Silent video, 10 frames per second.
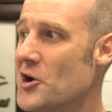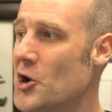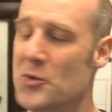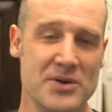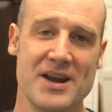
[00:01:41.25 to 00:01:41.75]

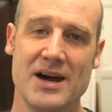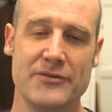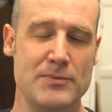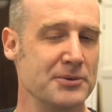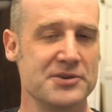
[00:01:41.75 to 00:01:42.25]
open it up for
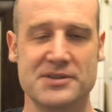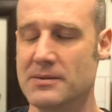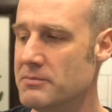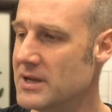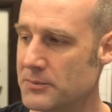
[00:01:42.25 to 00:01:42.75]
people to
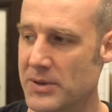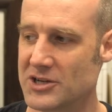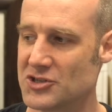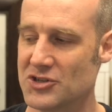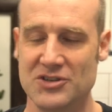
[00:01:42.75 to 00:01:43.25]
submit
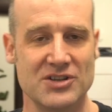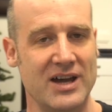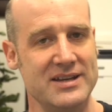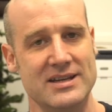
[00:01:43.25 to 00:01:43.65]
pictures. I